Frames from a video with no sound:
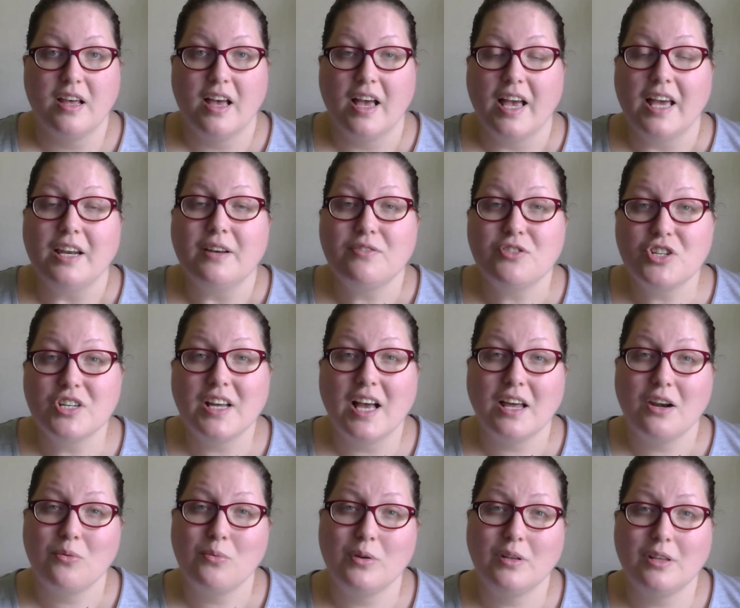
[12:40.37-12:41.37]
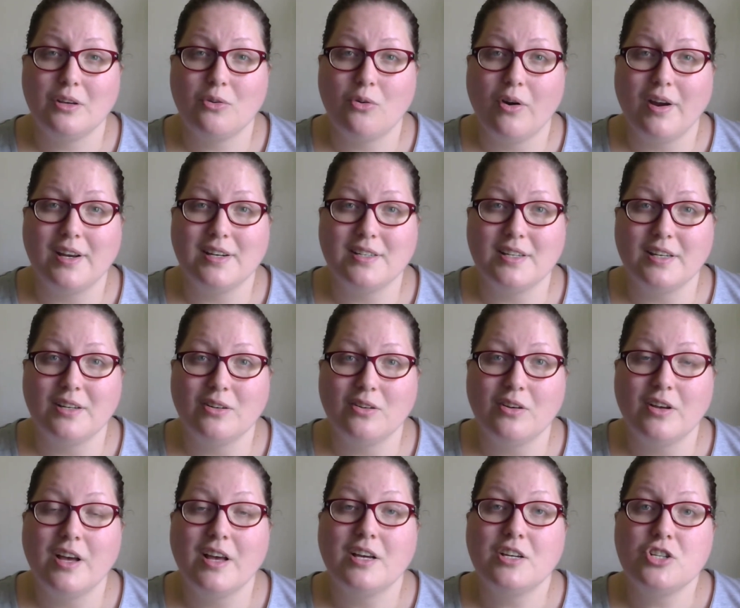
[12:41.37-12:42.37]
And if she got a really great
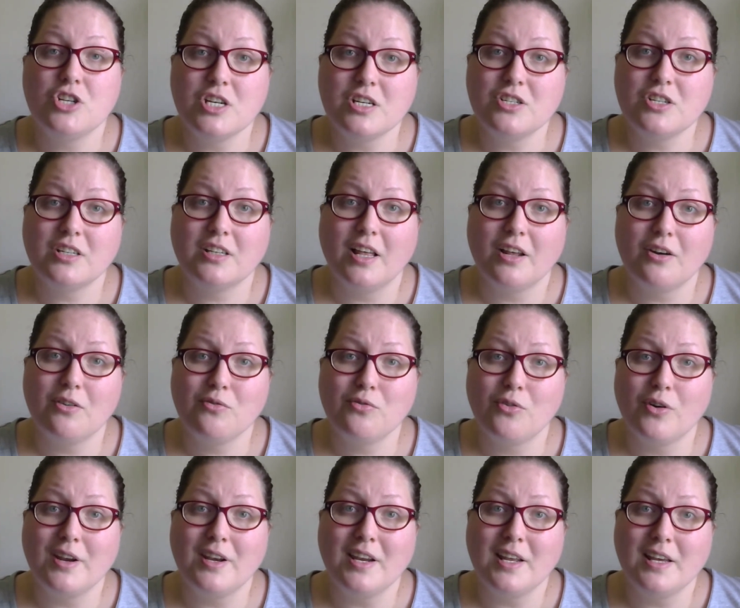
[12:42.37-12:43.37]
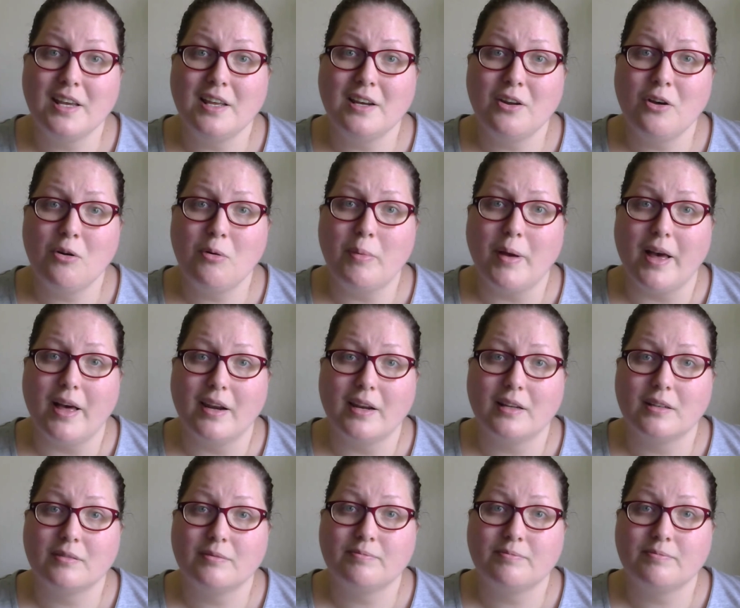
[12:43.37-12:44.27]
deal, she should let her friend Niki know about it.